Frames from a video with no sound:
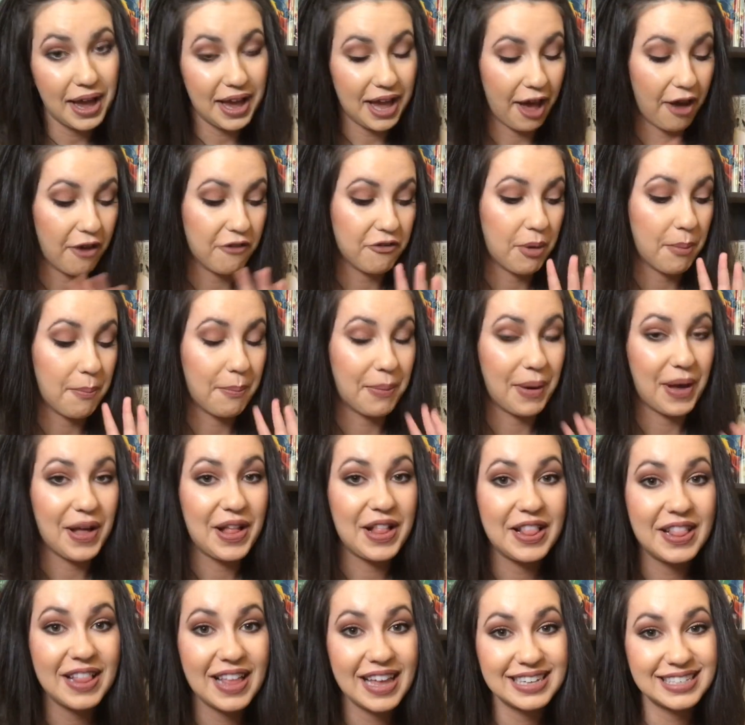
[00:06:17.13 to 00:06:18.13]
I have
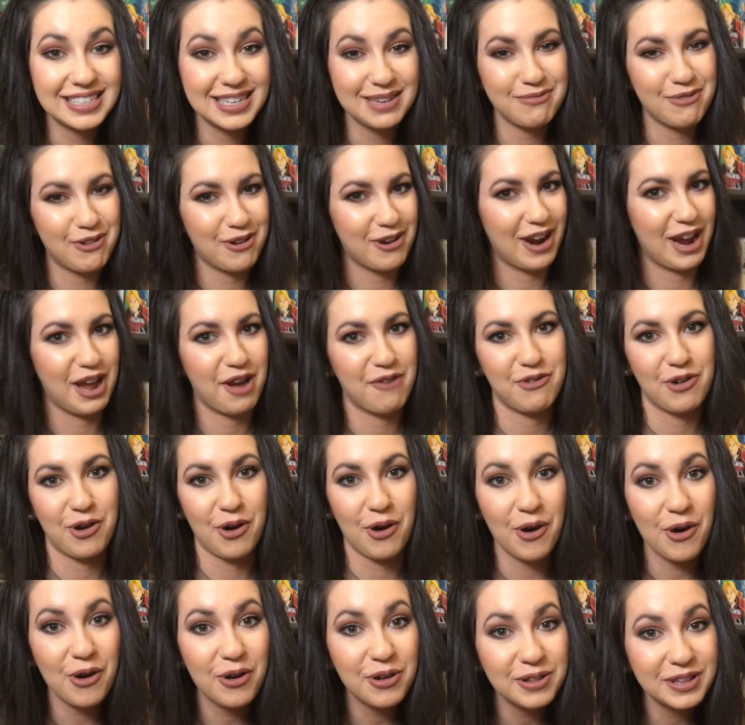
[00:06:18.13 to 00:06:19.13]
plenty more. I have a
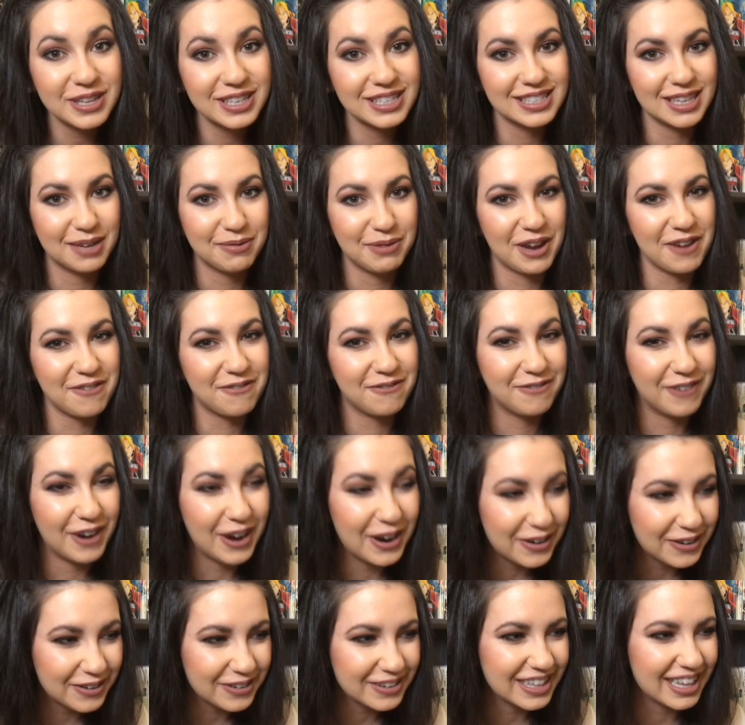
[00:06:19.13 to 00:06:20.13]
whole list on my
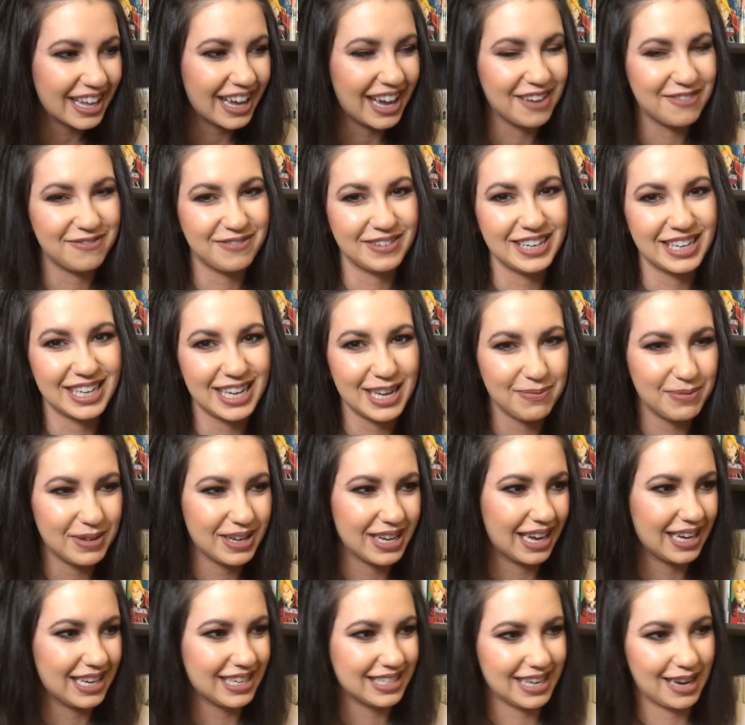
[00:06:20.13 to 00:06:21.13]
phone that I've been
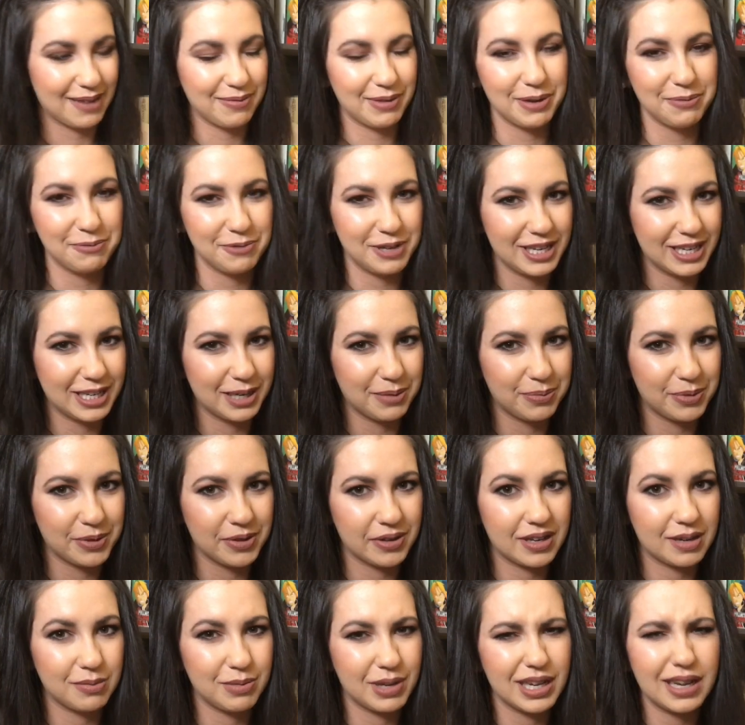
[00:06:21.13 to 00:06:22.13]
keeping anytime I'm reading a
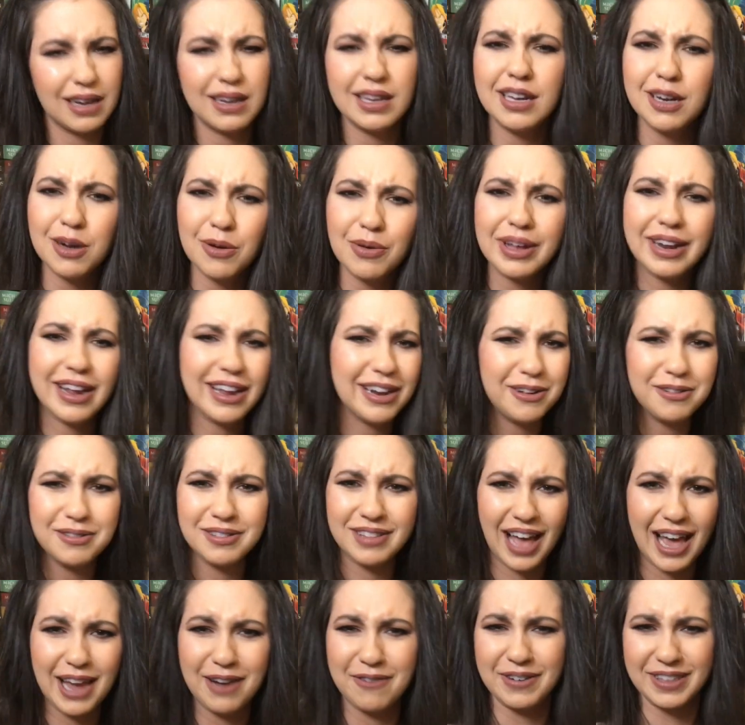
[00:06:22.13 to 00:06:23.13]
book. I'm like, you know what? I
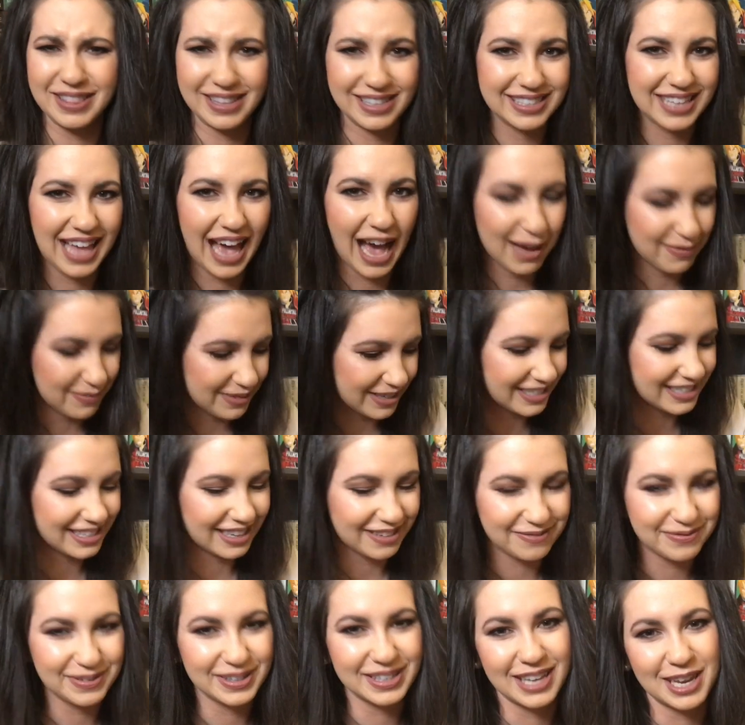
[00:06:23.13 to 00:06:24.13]
don't like what this happens.
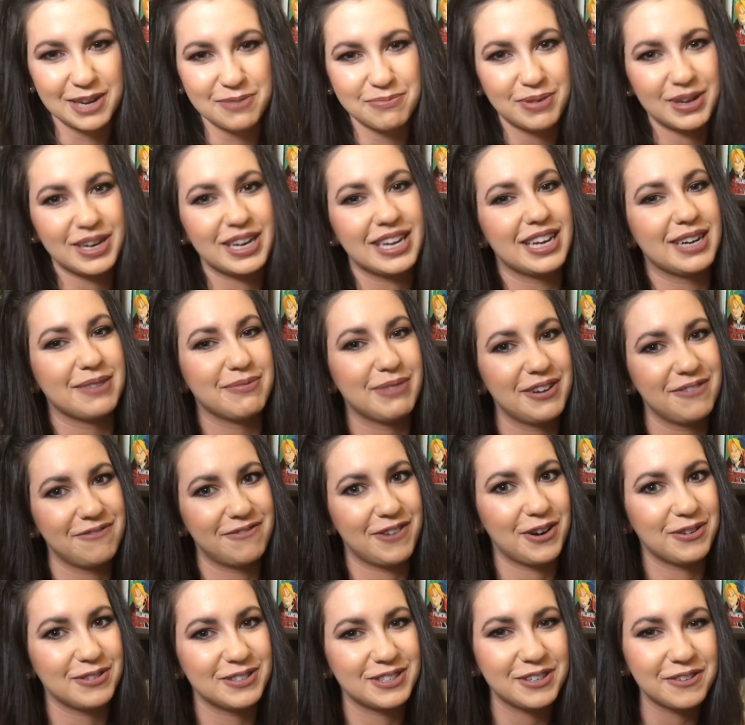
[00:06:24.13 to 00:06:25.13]
I've been like putting it in my
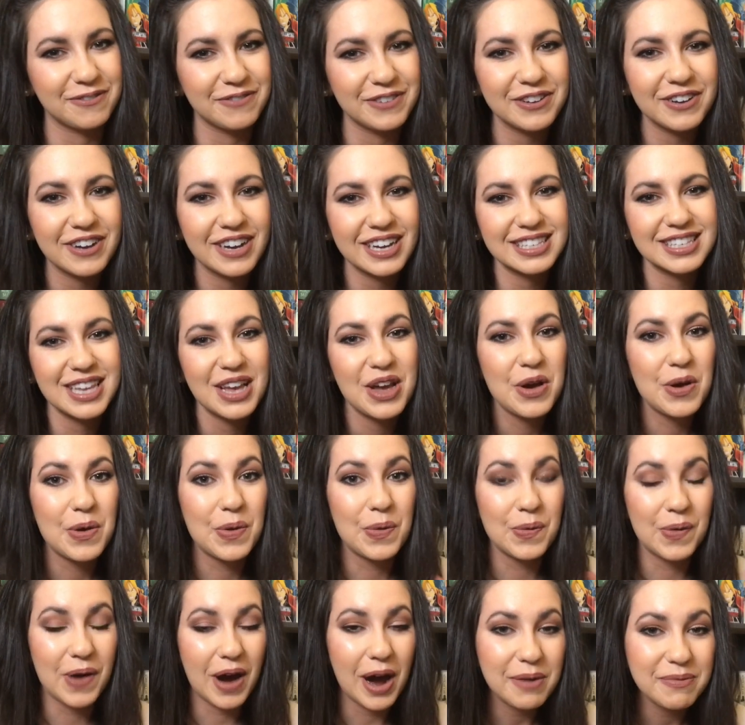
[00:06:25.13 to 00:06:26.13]
phone. So if you guys
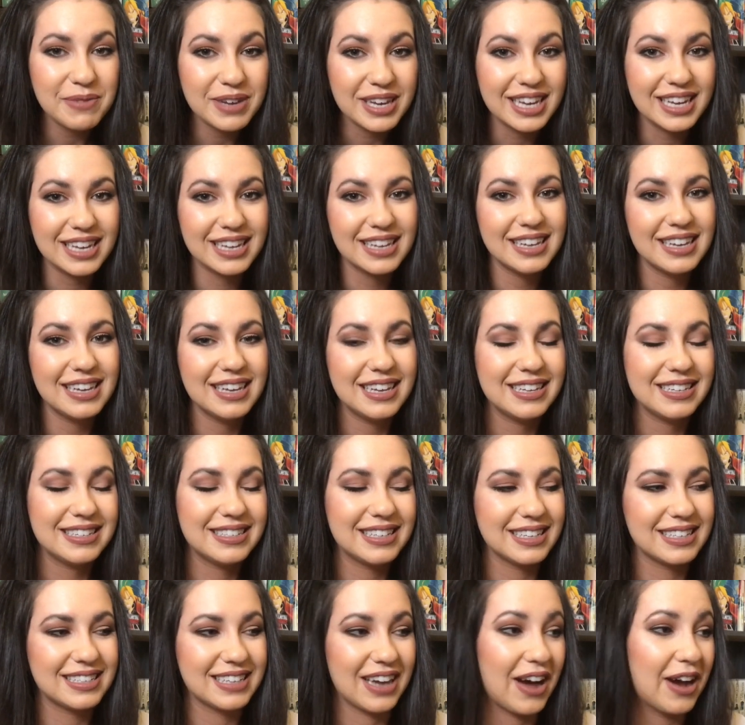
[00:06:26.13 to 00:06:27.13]
want me
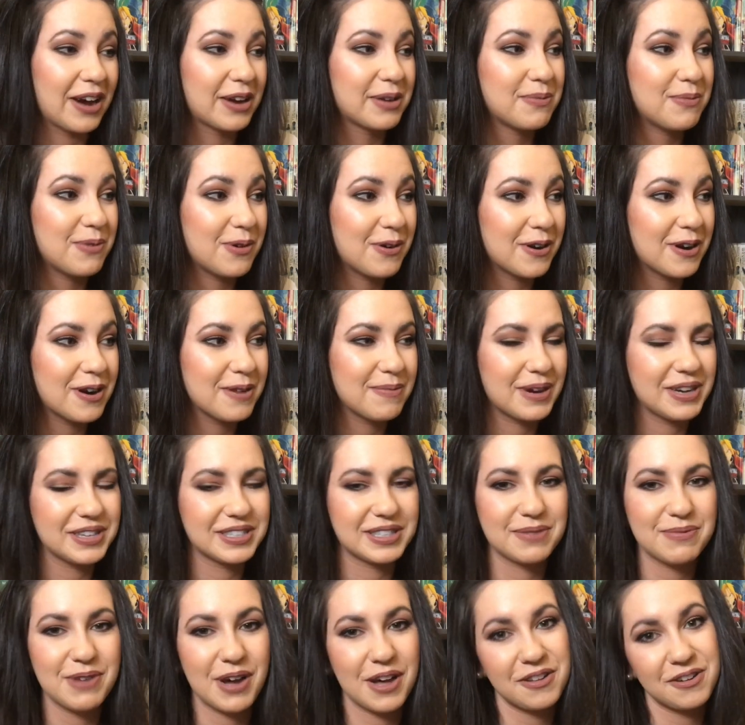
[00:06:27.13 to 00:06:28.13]
to talk more
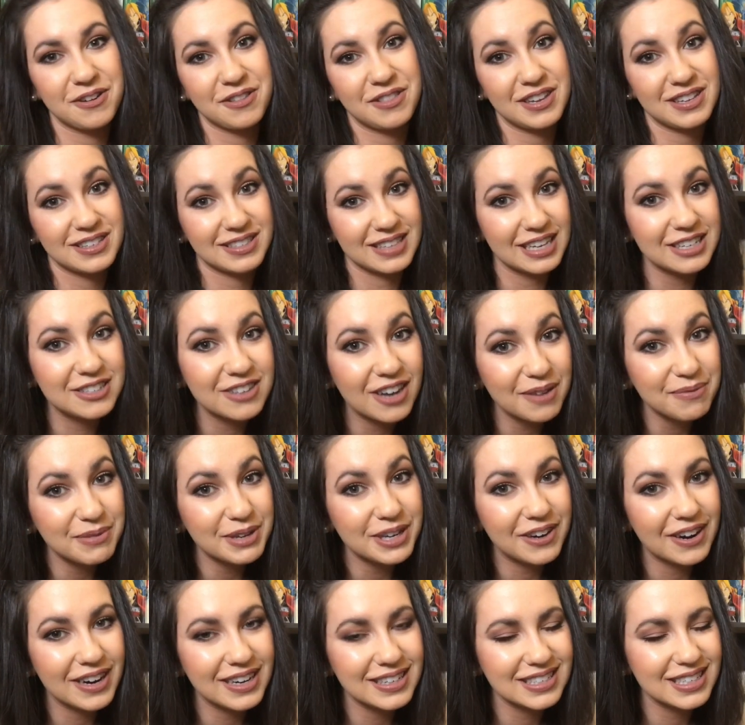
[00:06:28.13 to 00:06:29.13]
about some other things that drive
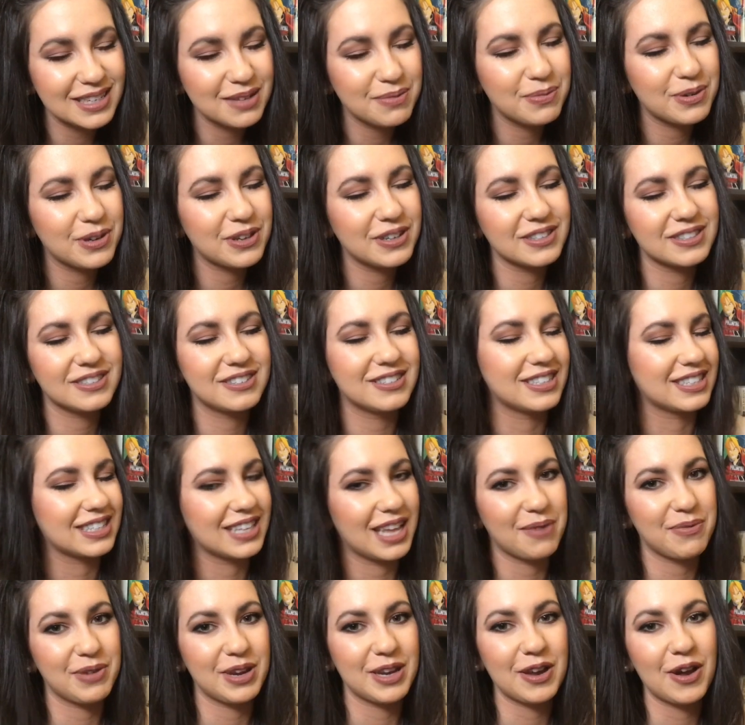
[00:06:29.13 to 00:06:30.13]
me crazy in books, just
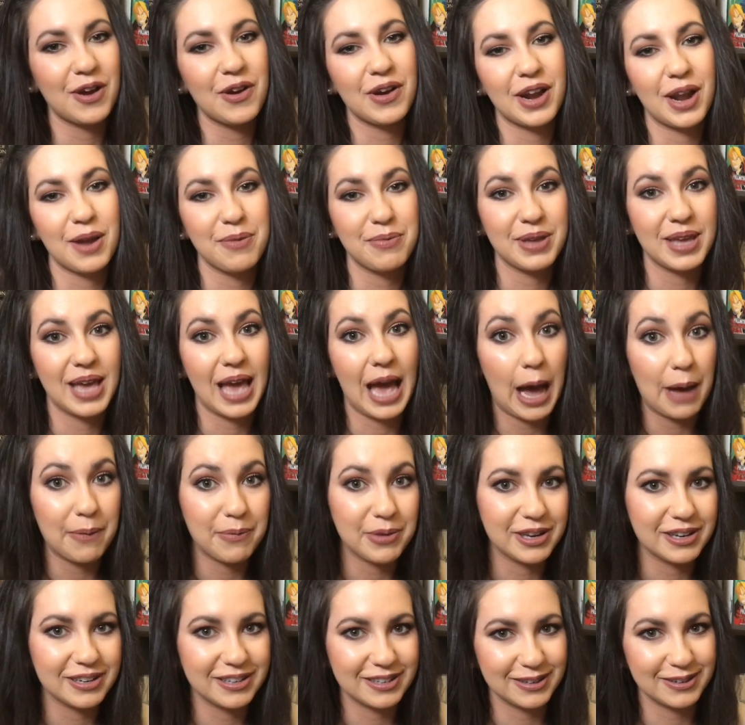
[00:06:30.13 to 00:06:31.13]
let me know and I'd be
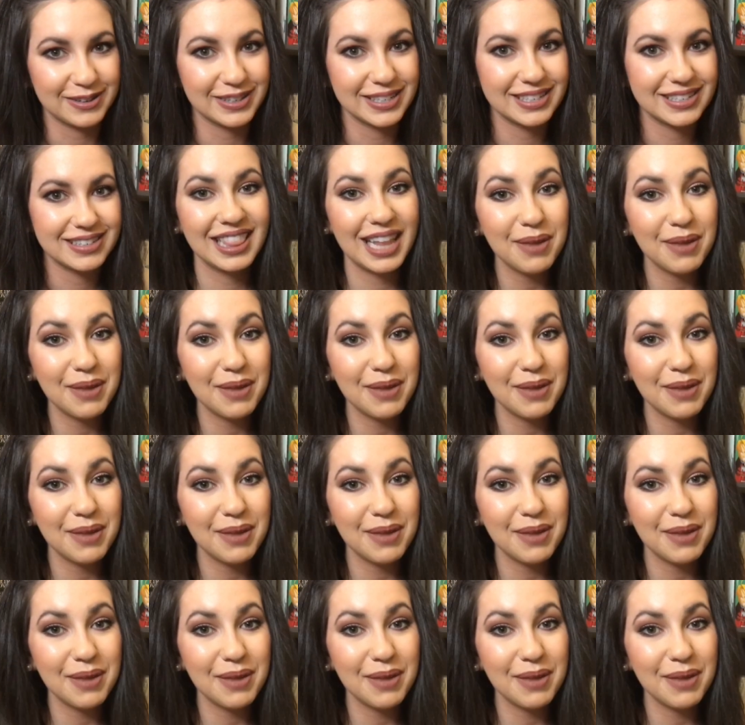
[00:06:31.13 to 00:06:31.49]
happy to do it.